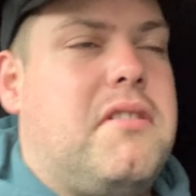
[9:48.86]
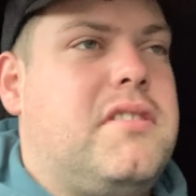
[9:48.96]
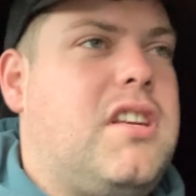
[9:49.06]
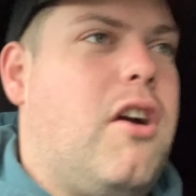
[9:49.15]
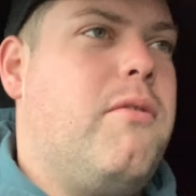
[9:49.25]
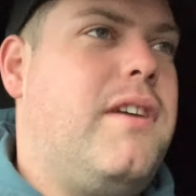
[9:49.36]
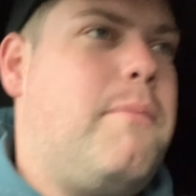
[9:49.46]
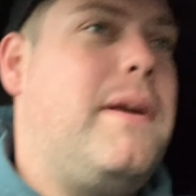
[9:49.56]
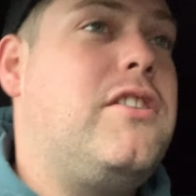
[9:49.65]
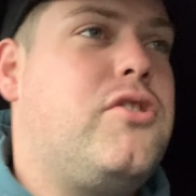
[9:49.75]
So it'll
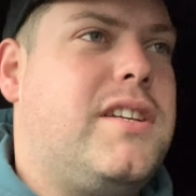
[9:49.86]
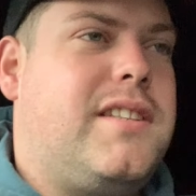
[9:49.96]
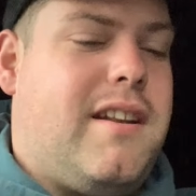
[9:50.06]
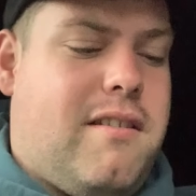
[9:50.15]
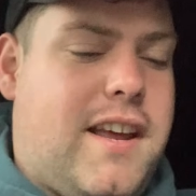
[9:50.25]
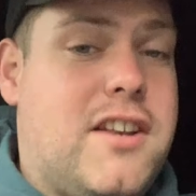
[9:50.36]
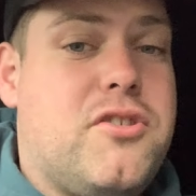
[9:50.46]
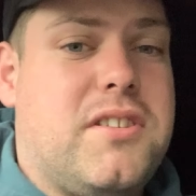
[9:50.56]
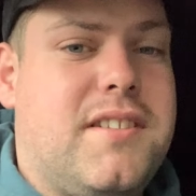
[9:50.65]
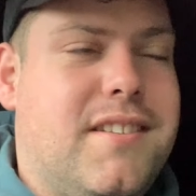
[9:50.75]
be interesting,
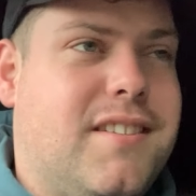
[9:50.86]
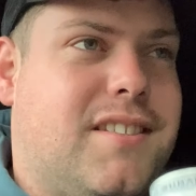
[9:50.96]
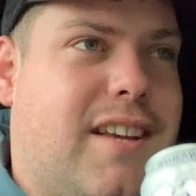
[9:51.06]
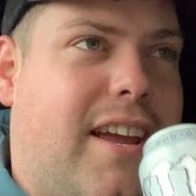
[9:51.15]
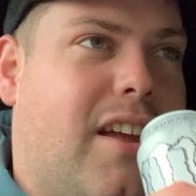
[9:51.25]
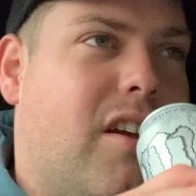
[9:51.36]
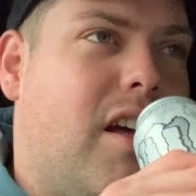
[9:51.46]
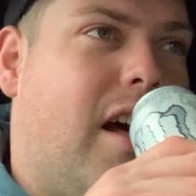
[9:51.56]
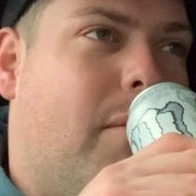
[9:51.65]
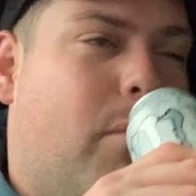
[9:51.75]
interesting to see
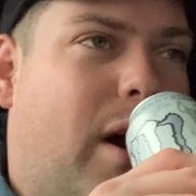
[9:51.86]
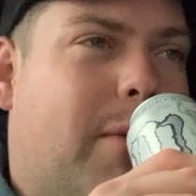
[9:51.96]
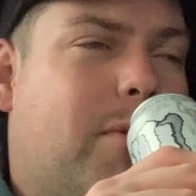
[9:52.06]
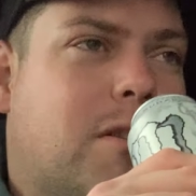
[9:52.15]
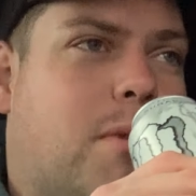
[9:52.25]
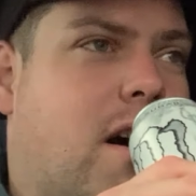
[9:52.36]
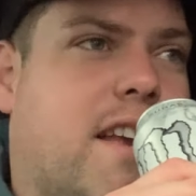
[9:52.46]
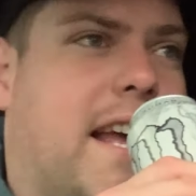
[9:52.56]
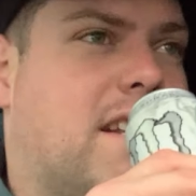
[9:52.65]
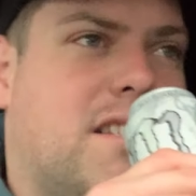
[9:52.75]
um, what happens, but I
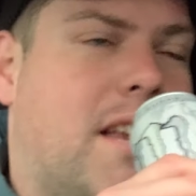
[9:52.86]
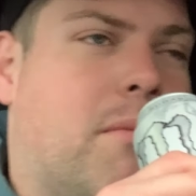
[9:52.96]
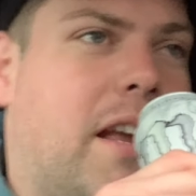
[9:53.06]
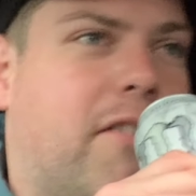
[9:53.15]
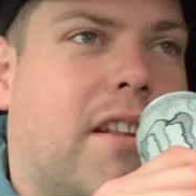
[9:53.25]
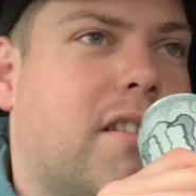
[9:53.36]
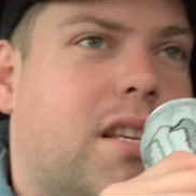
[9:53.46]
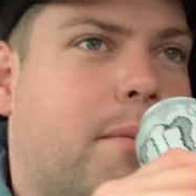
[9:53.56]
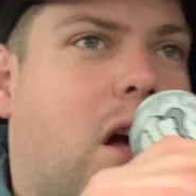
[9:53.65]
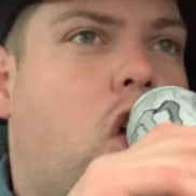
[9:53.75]
can't see him leaving in the
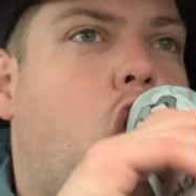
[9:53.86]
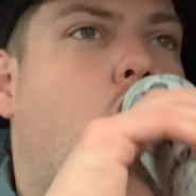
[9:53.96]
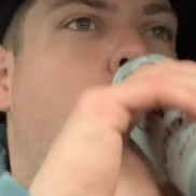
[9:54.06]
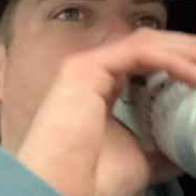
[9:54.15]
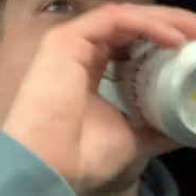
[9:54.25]
summer.